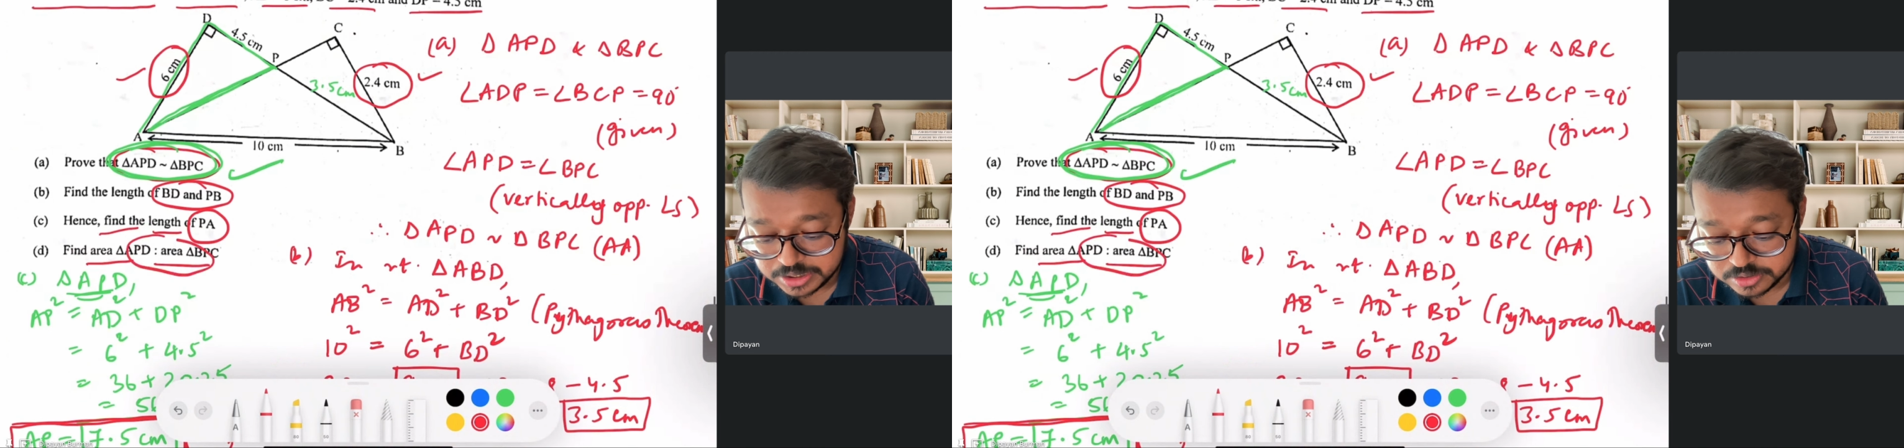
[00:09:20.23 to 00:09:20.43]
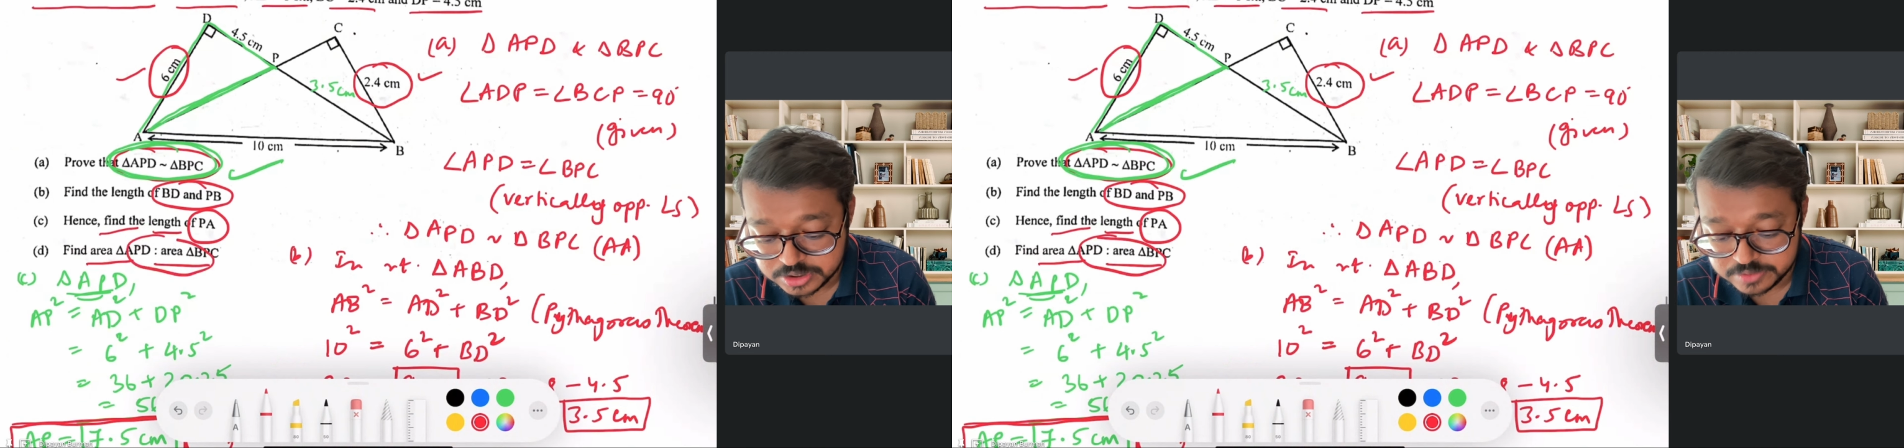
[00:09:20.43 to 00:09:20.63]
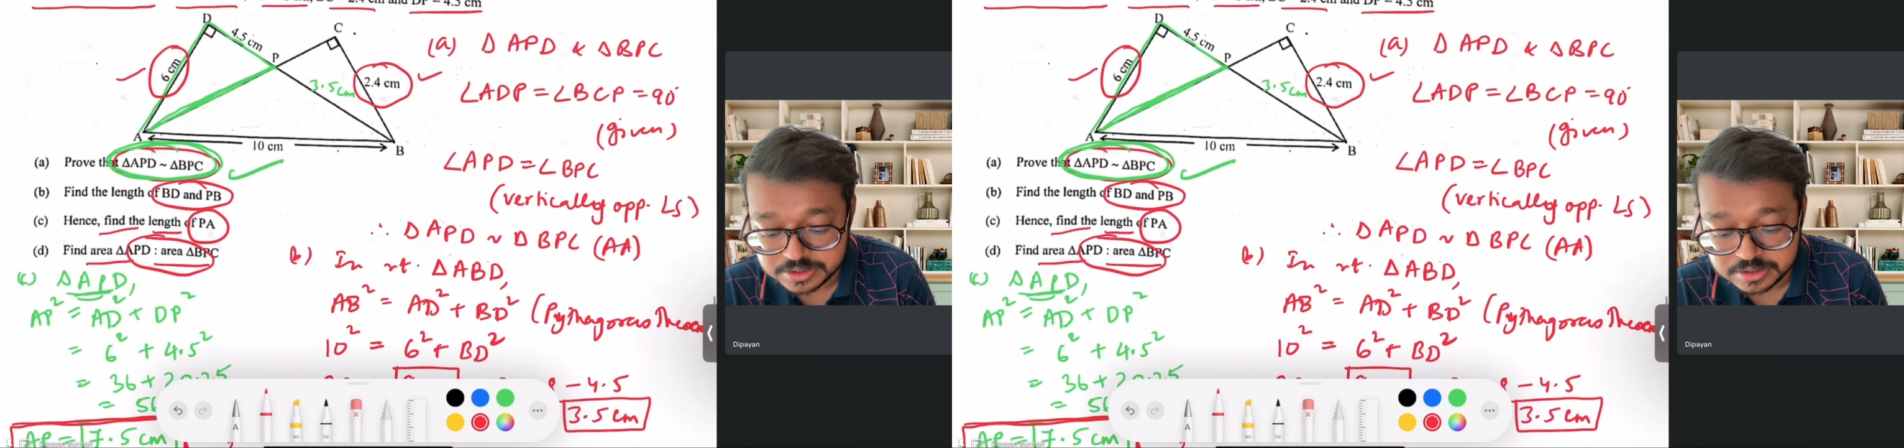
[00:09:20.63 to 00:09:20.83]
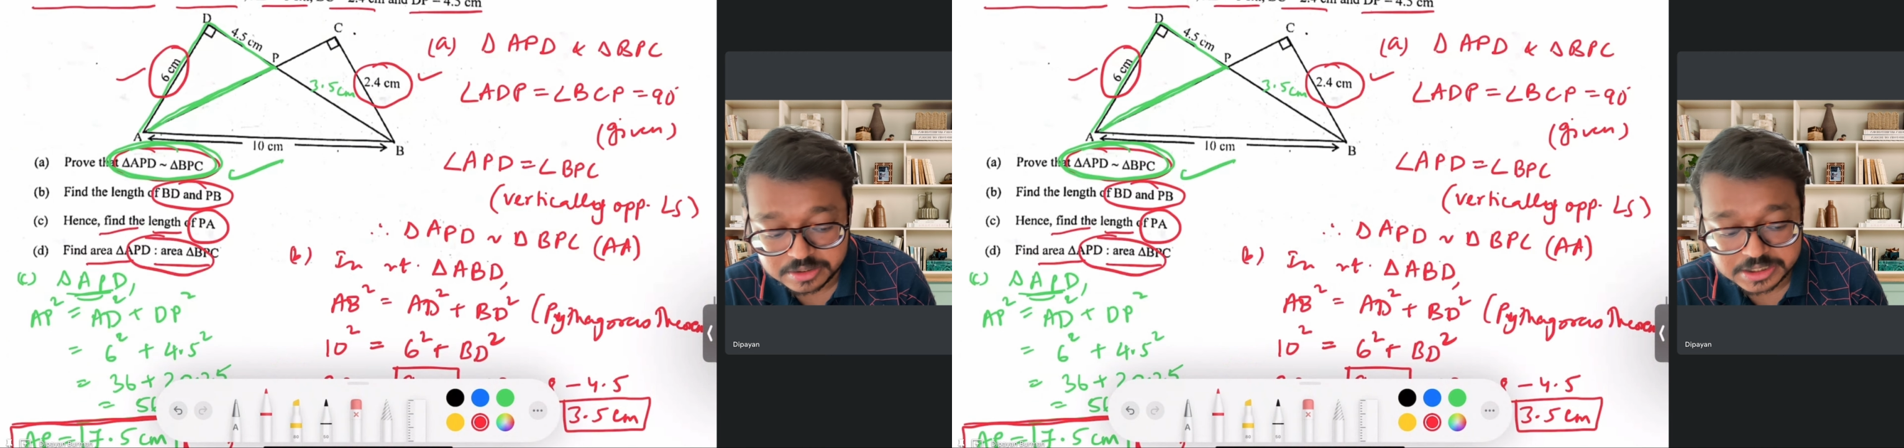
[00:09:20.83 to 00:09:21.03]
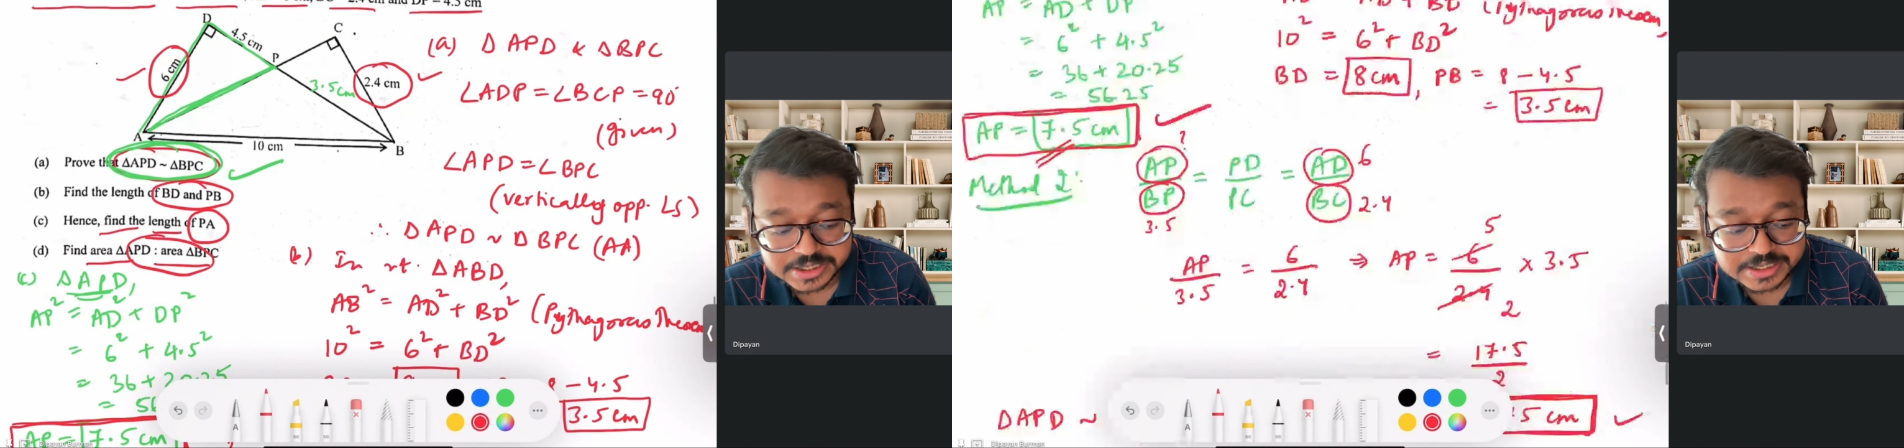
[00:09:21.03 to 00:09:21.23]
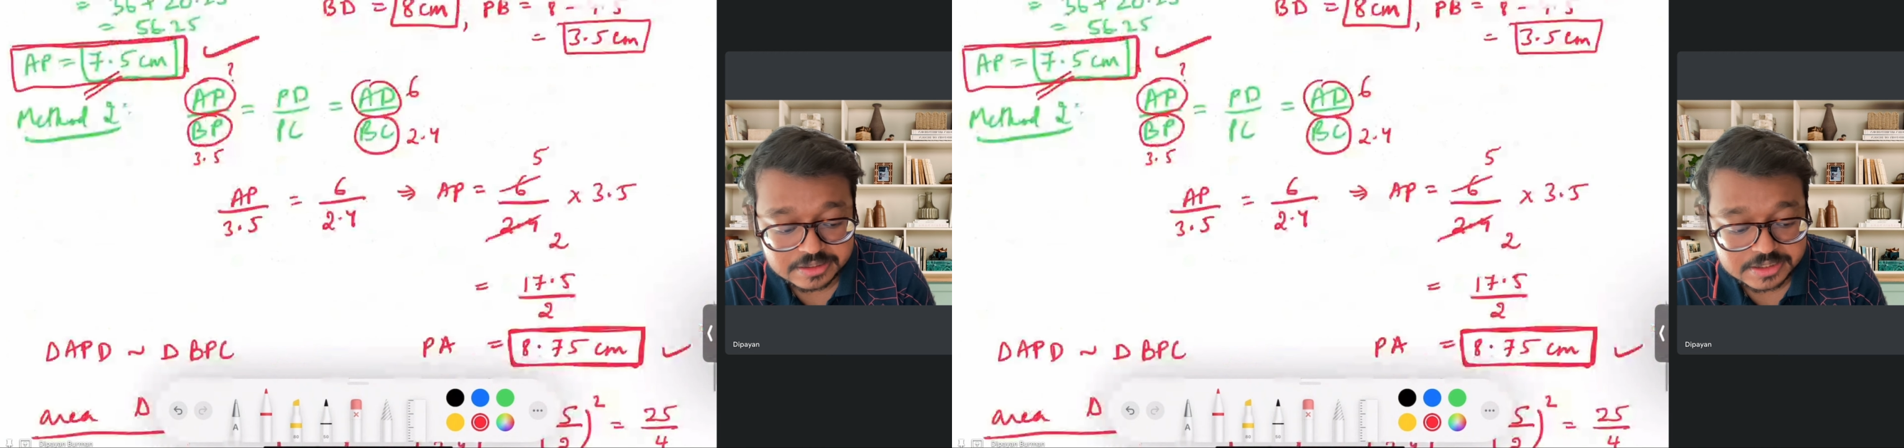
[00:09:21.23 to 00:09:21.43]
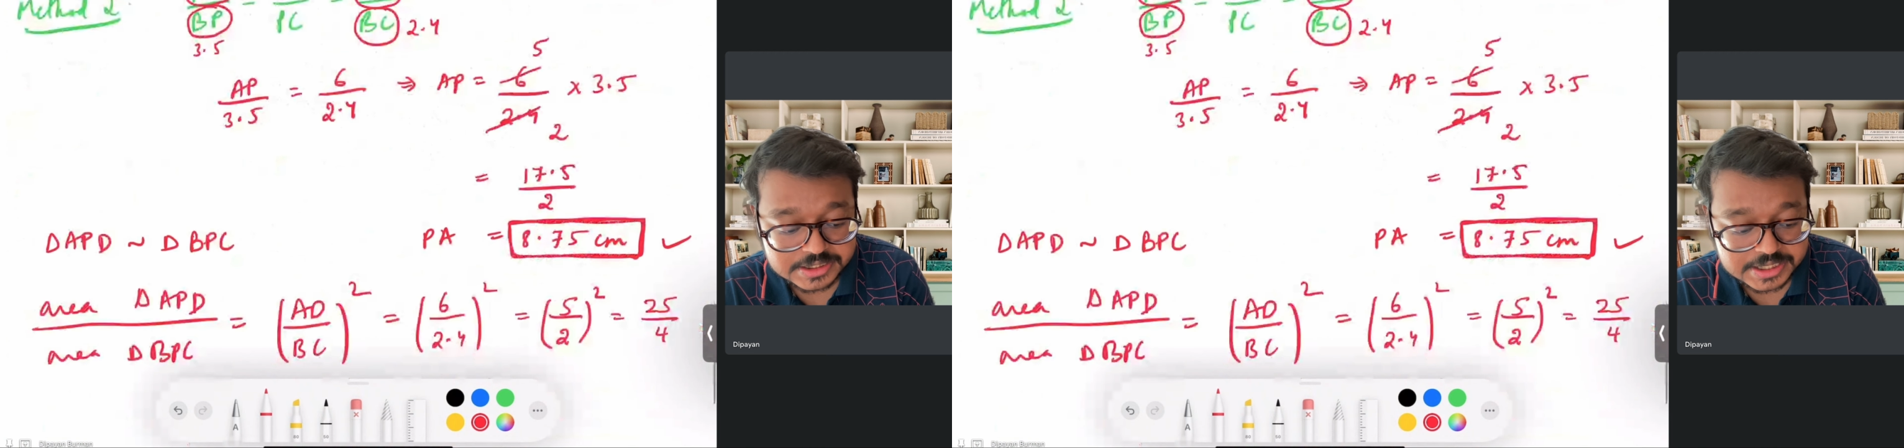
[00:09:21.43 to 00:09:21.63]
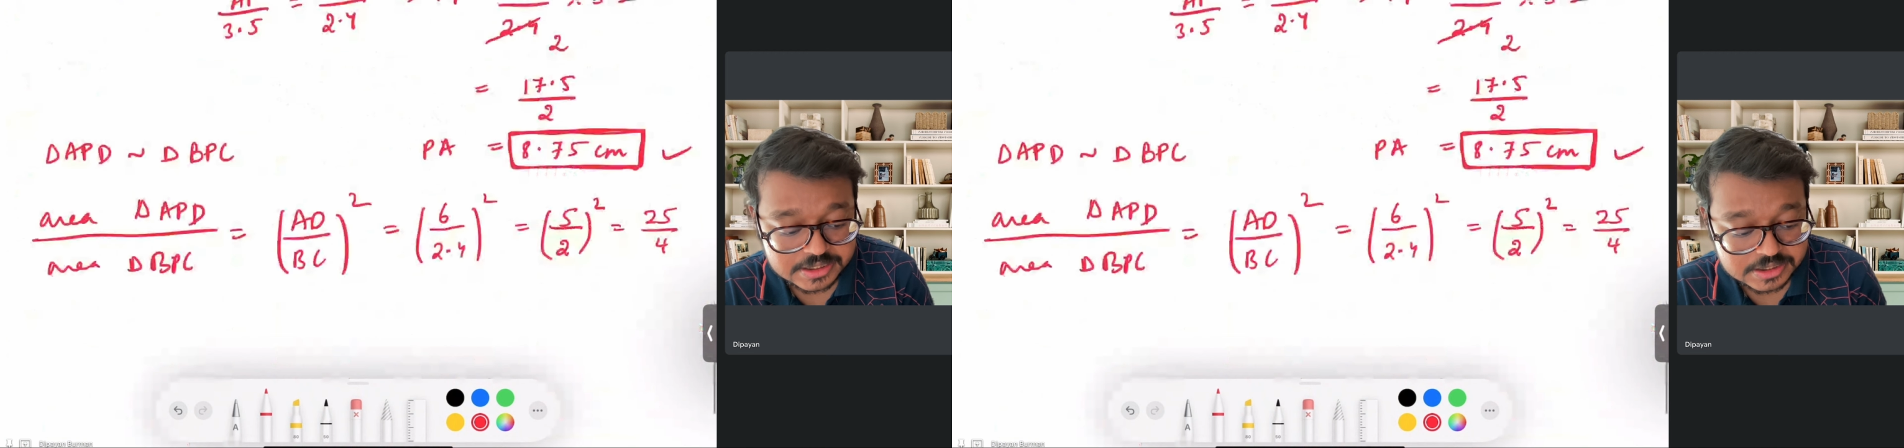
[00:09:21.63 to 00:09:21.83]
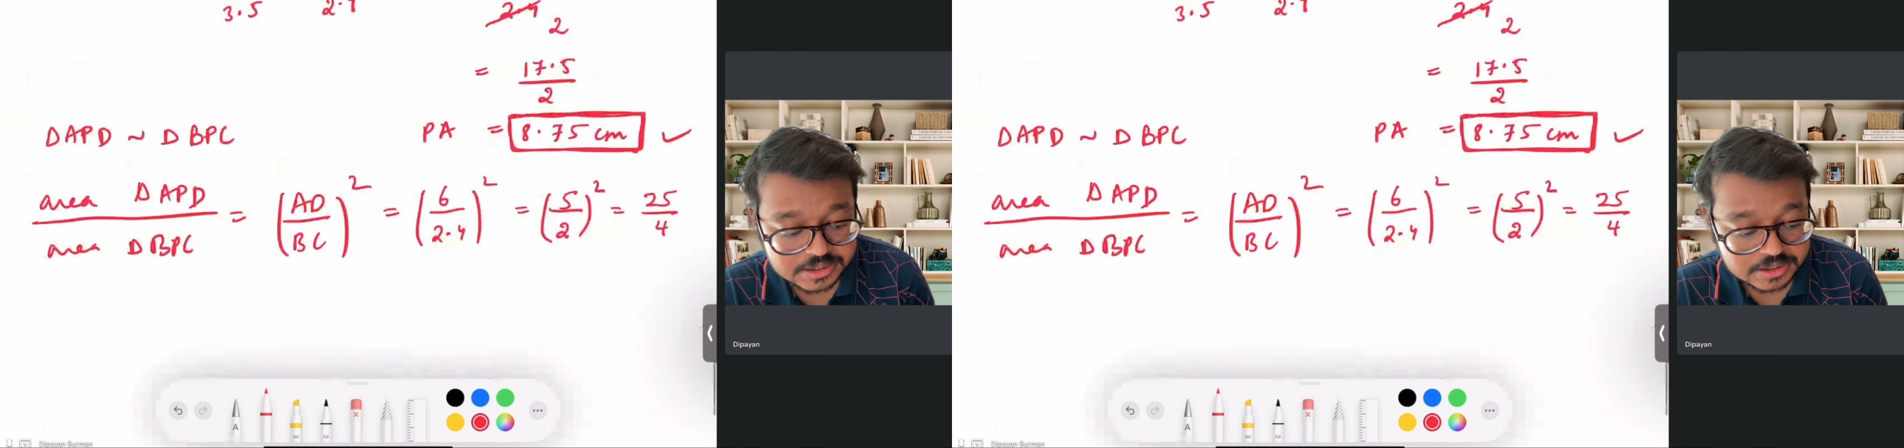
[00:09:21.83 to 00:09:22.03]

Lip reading: so I will rewrite this as